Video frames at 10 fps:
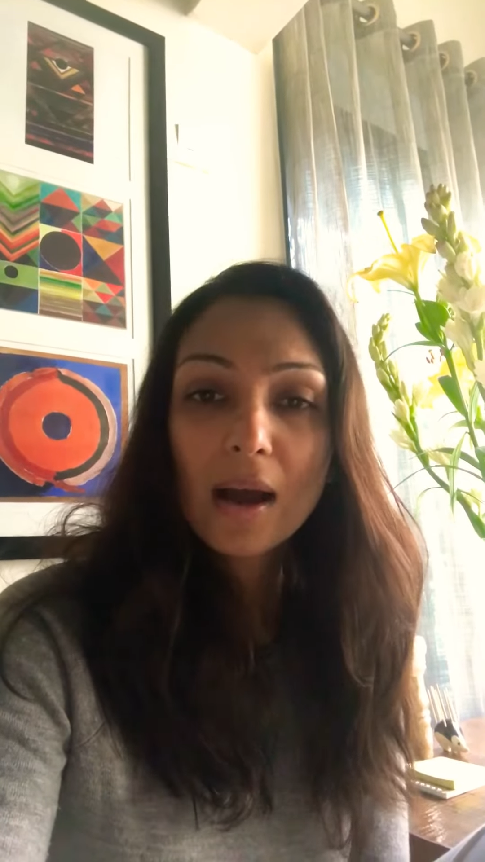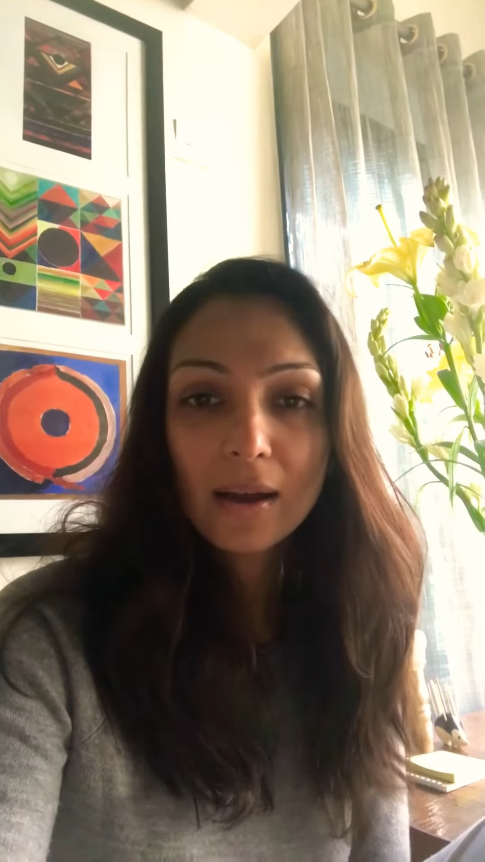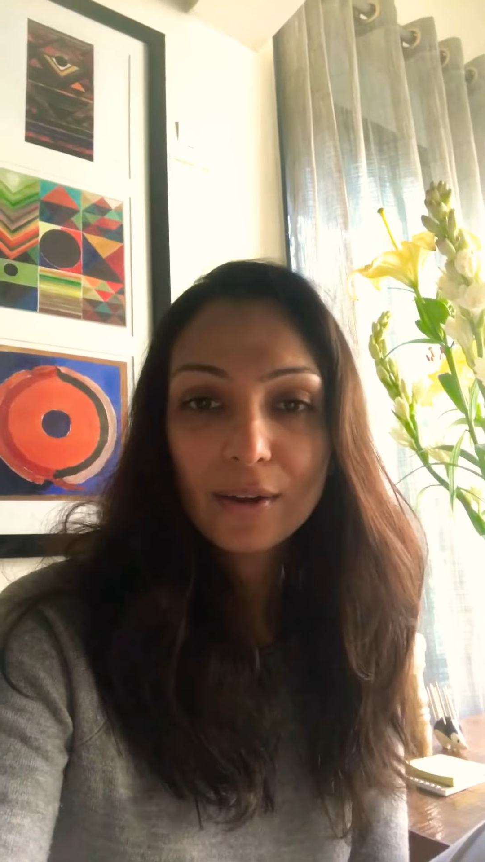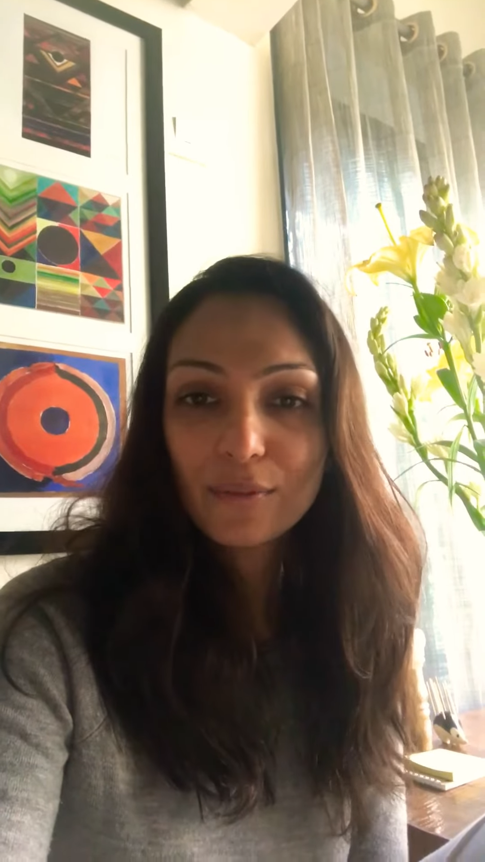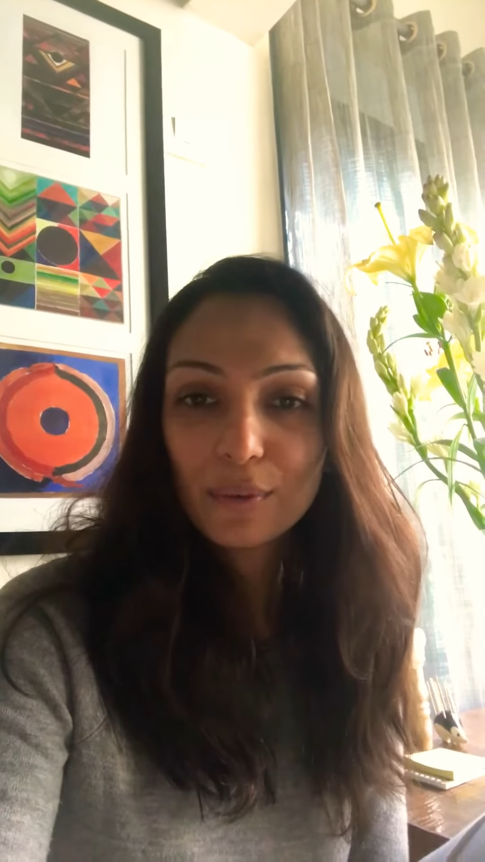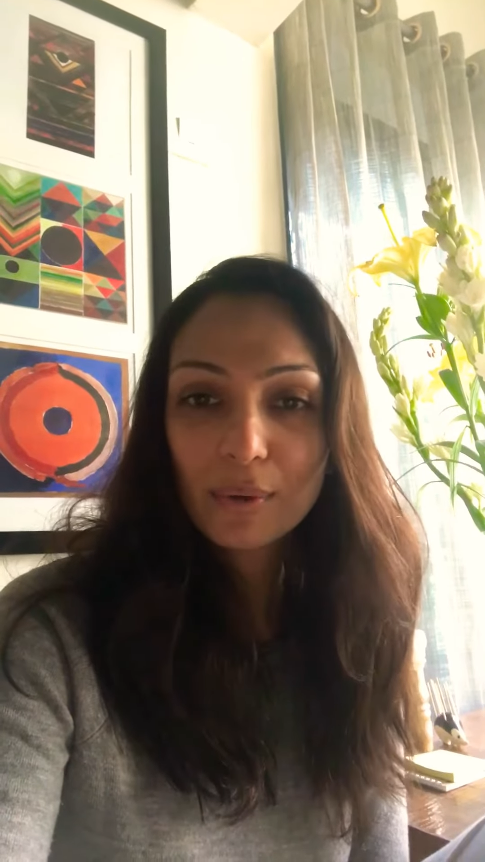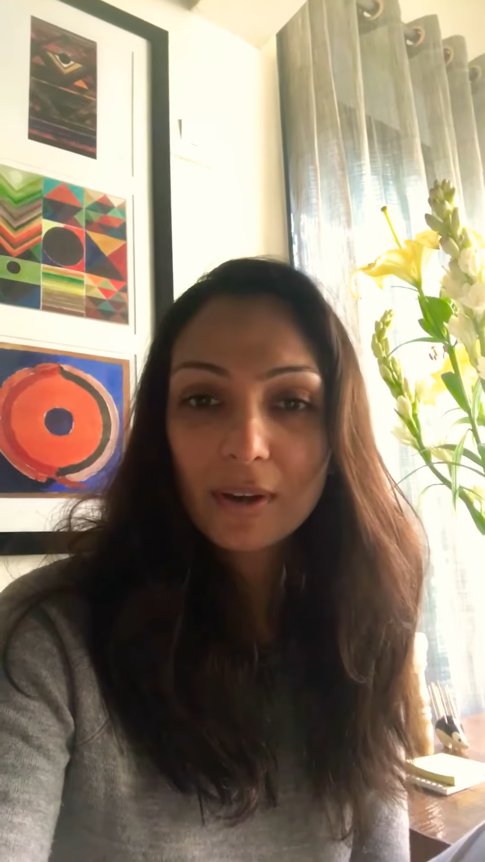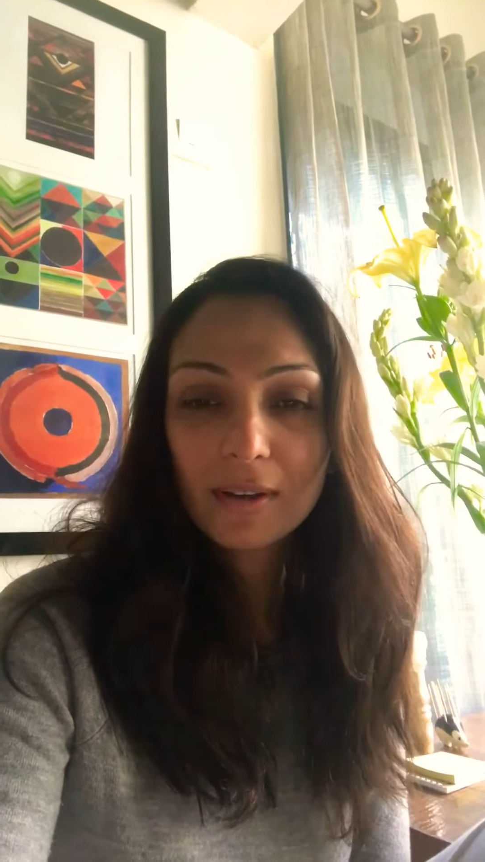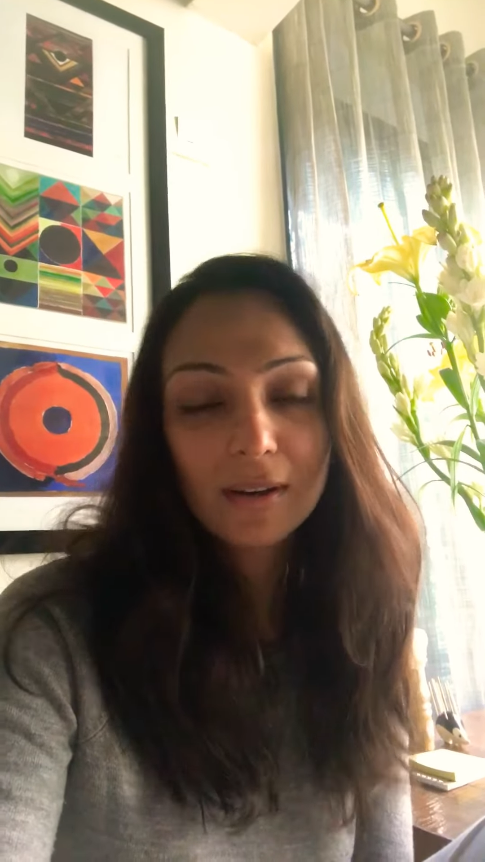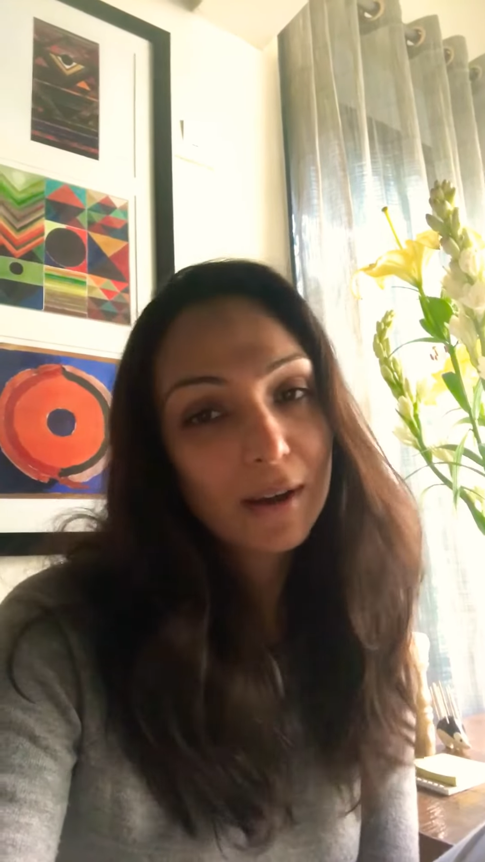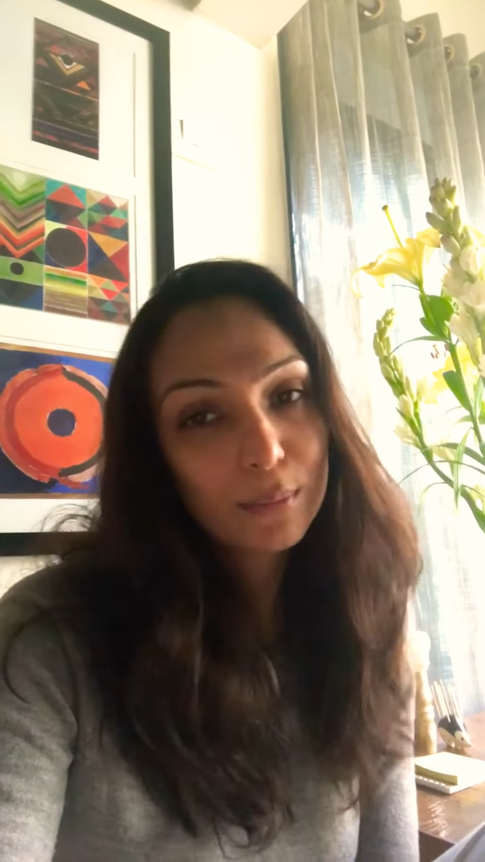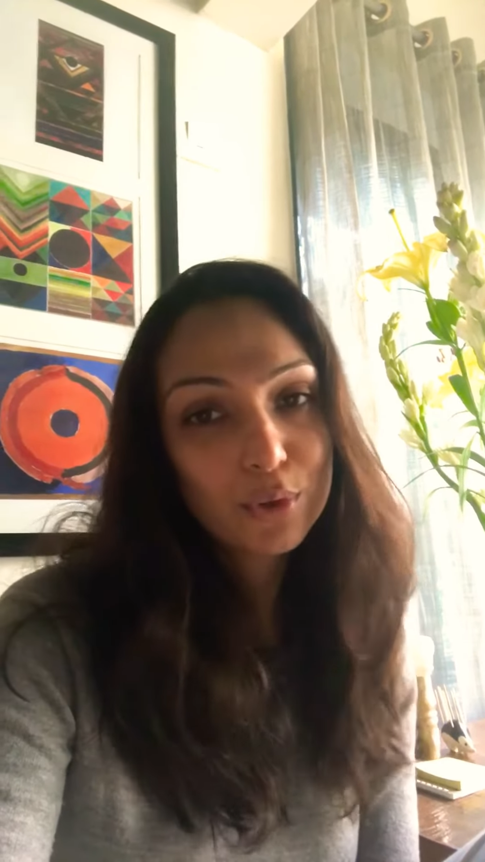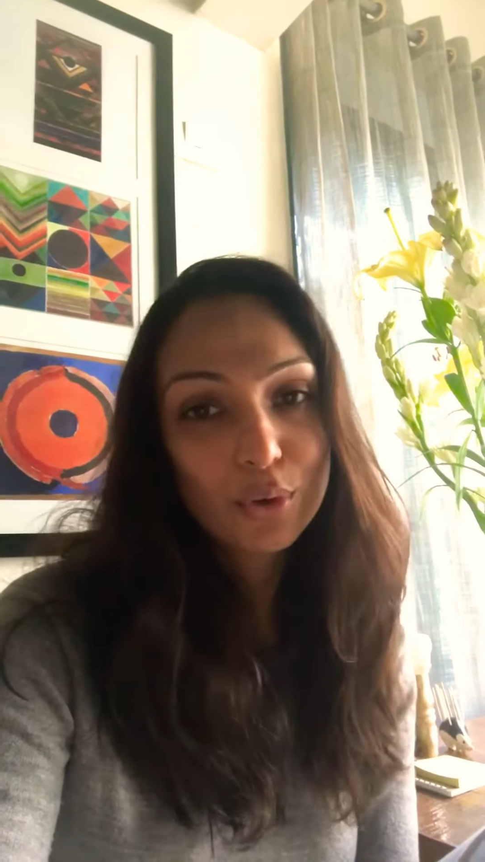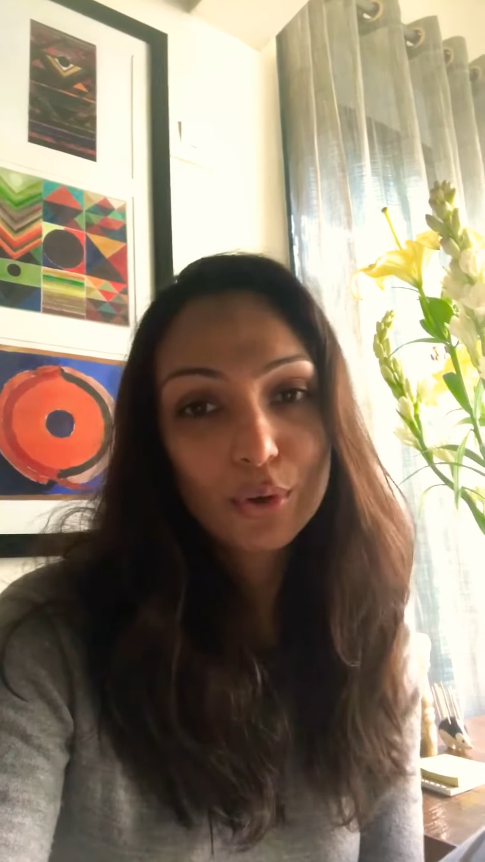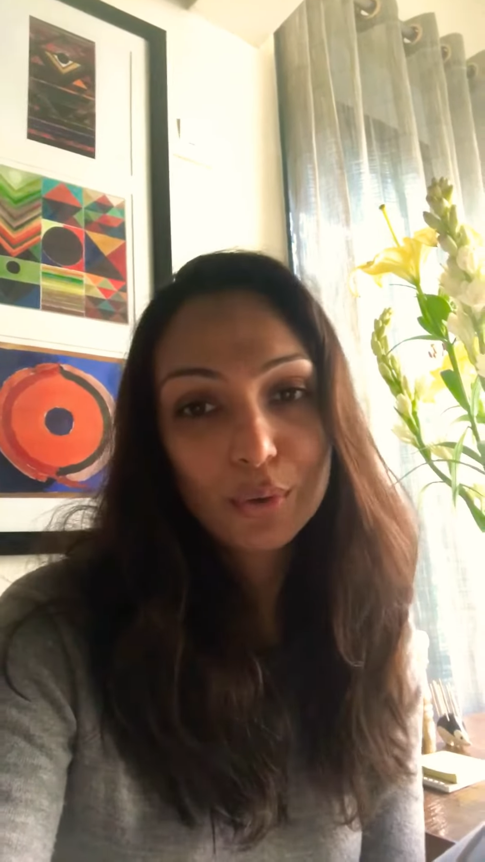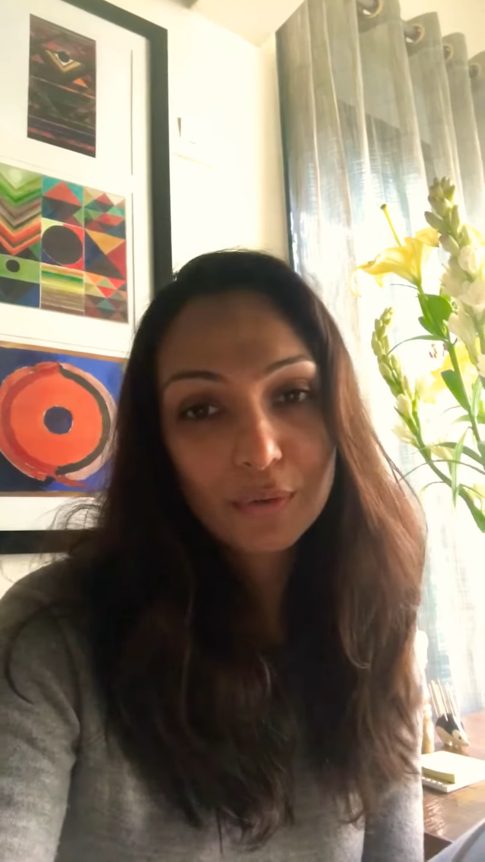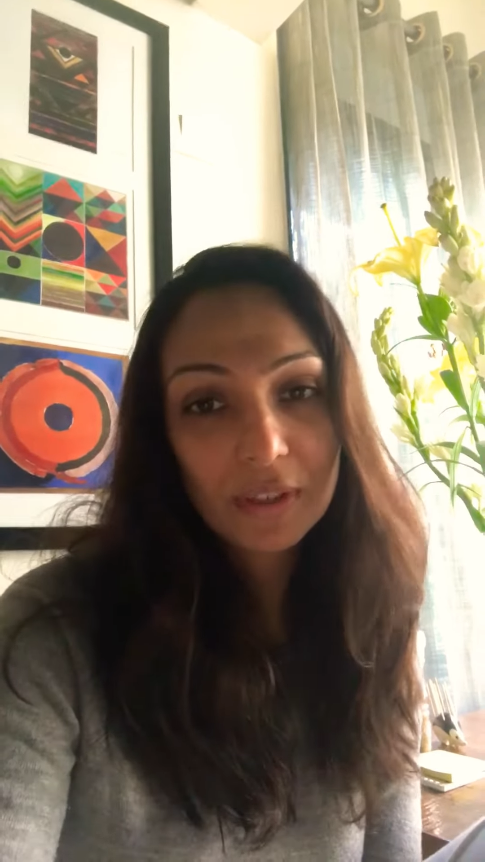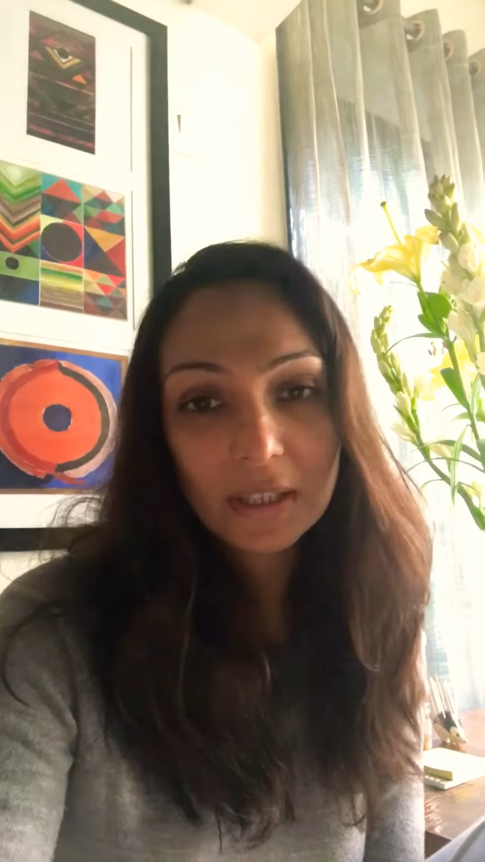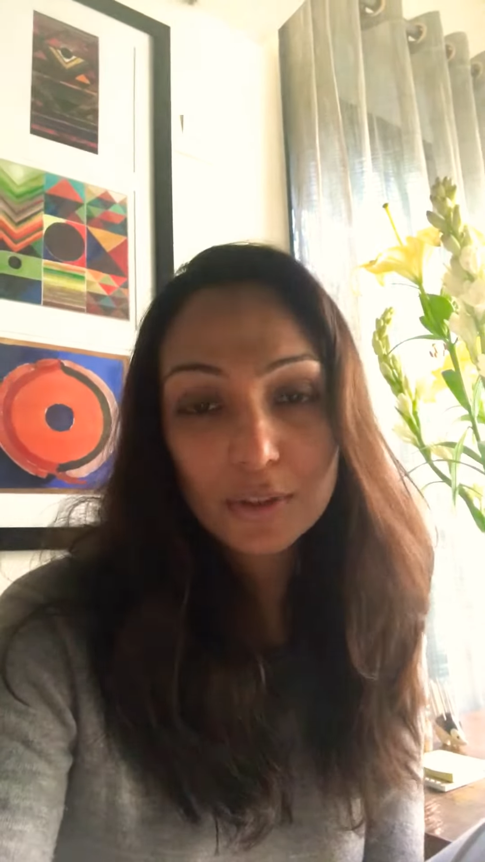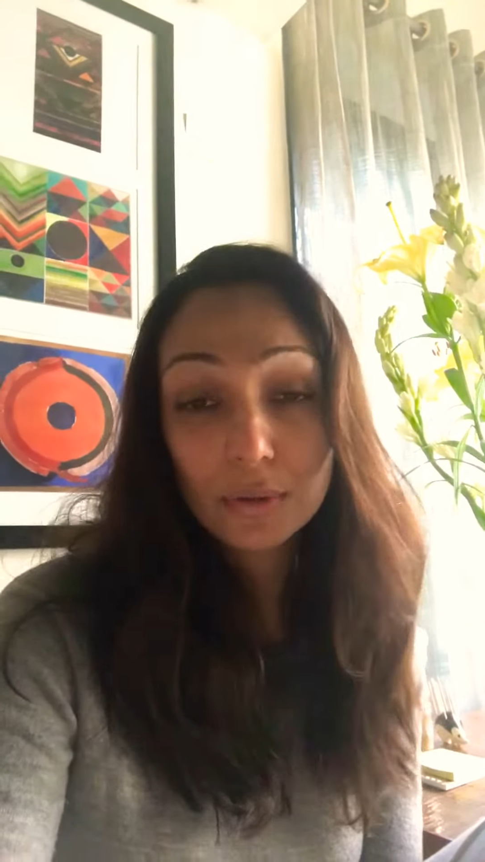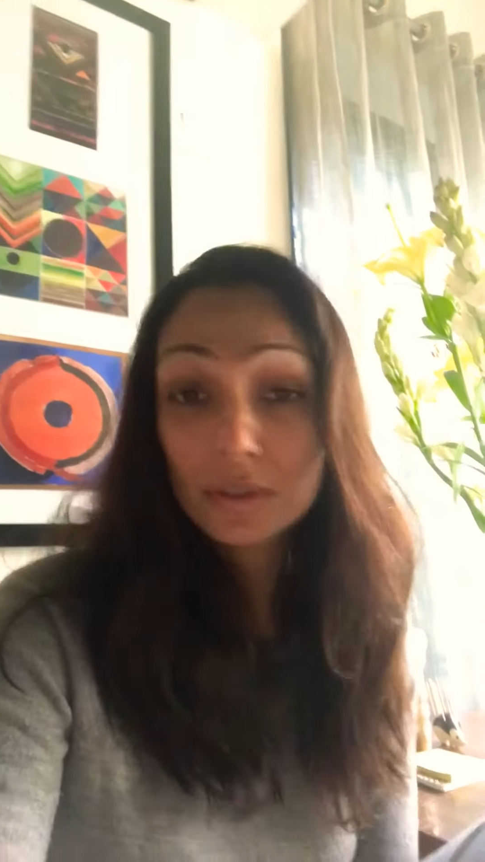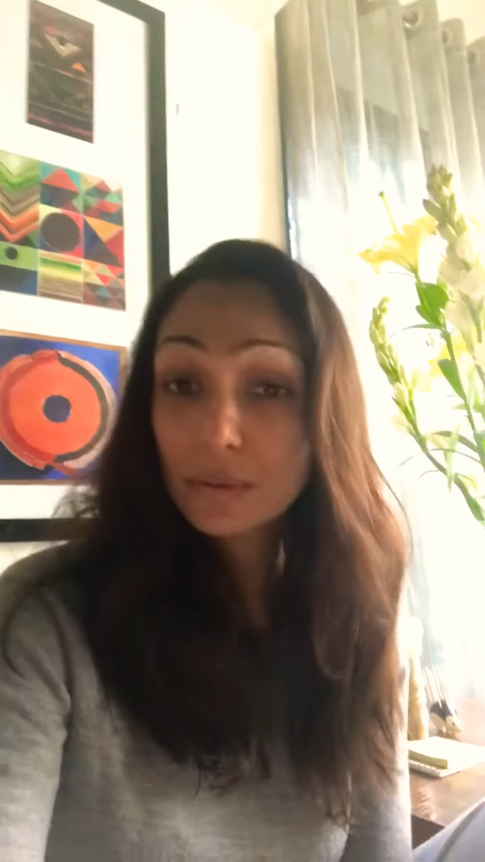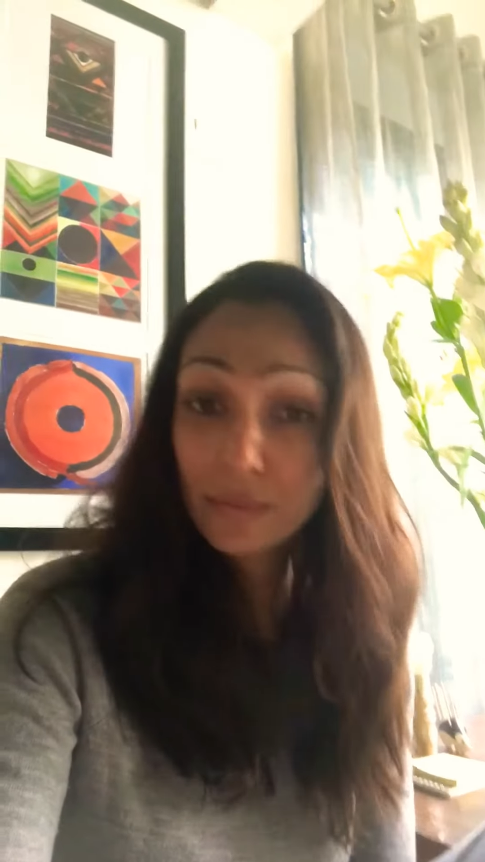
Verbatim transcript: Hi everyone, I'm sure you have clicked on this